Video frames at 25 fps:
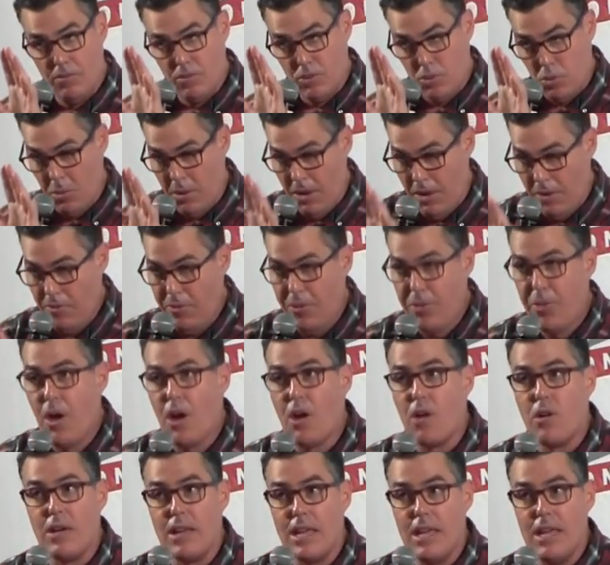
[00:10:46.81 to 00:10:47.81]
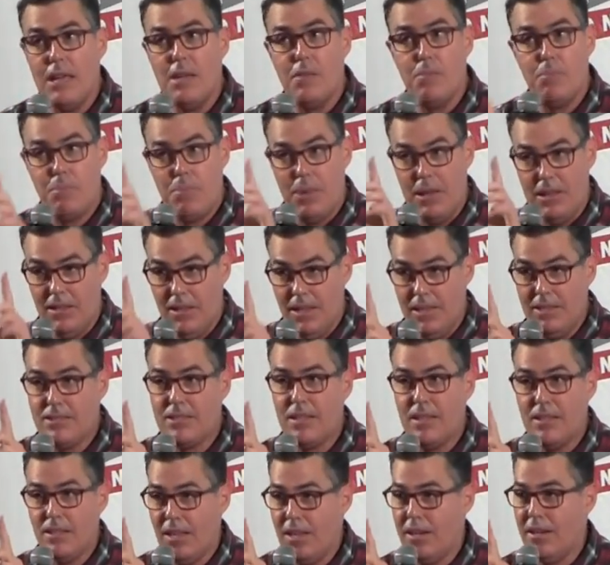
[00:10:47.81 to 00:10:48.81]
12:30, but
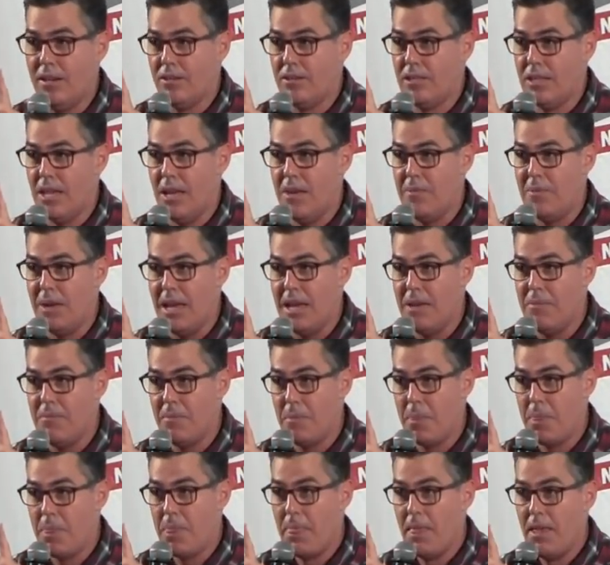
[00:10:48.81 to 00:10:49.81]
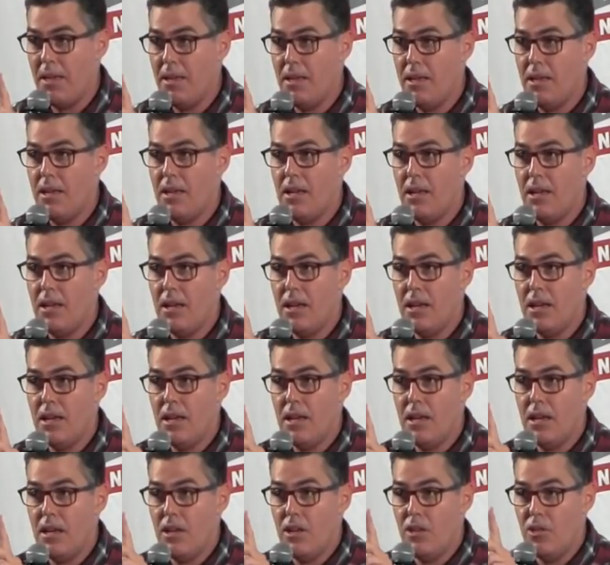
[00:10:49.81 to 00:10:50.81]
listen, little Timmy,
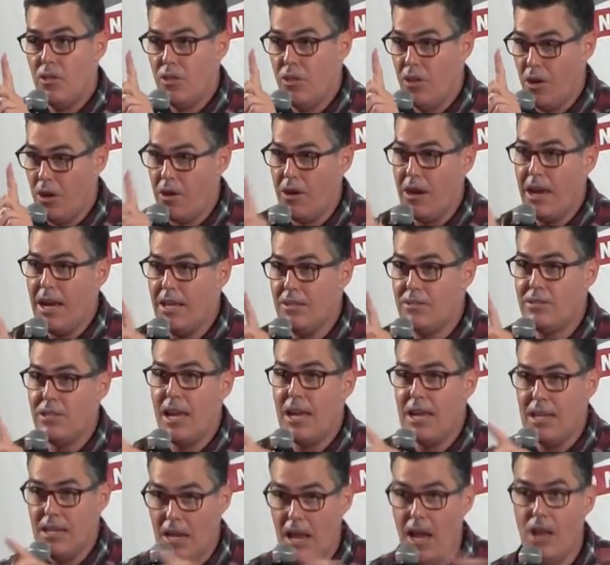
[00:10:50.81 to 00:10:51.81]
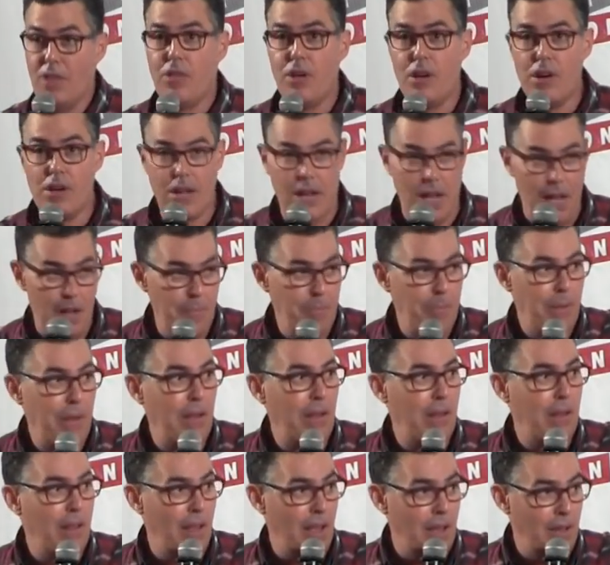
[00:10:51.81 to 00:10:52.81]
there is another
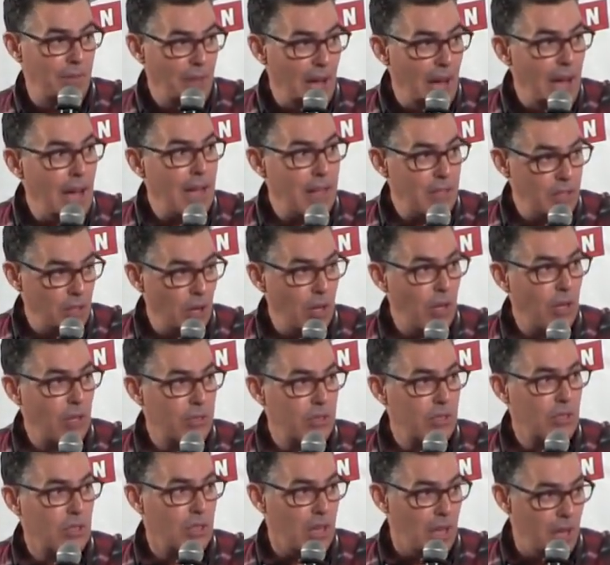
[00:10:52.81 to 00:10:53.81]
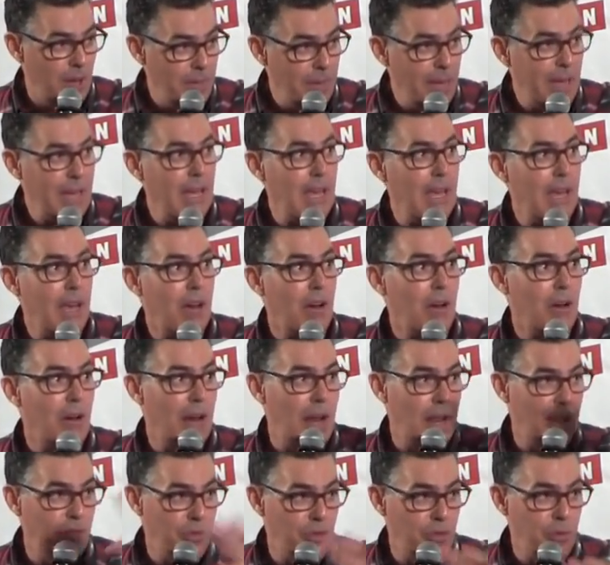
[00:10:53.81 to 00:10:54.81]
couple of adults coming here
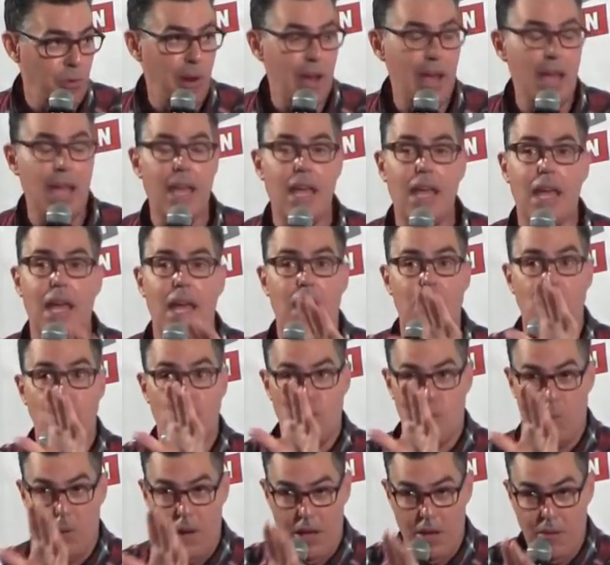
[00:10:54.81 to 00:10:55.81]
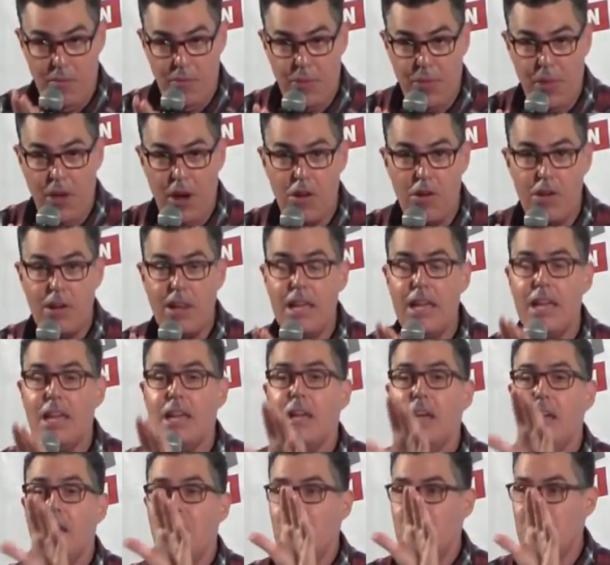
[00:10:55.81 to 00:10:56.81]
at 3, and
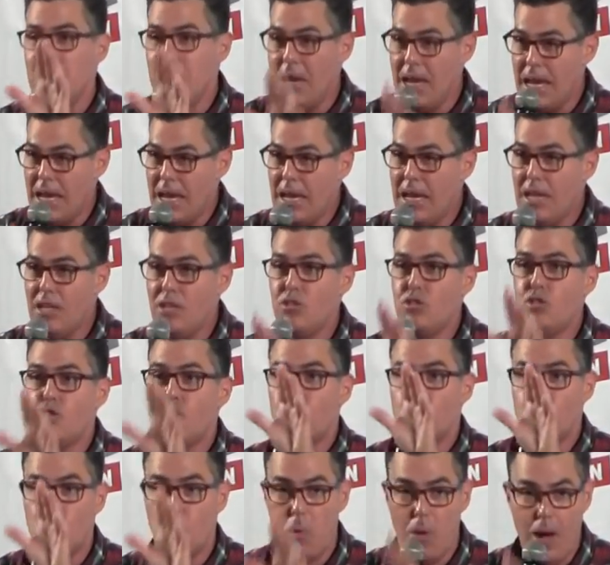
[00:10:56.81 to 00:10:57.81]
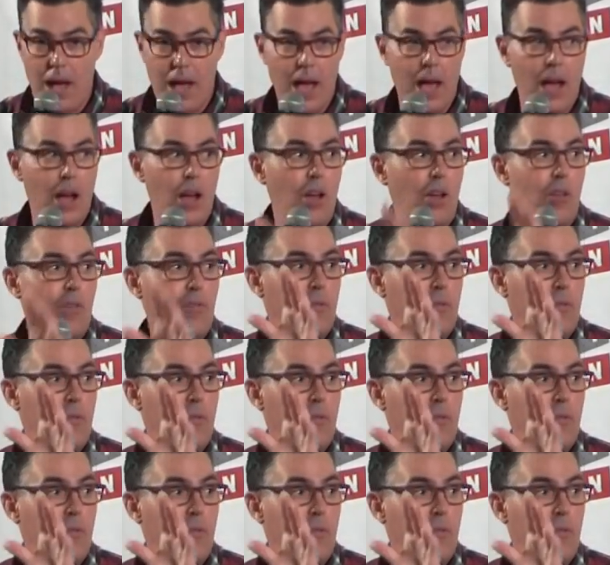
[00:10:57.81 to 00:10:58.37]
12:30 means 12:30.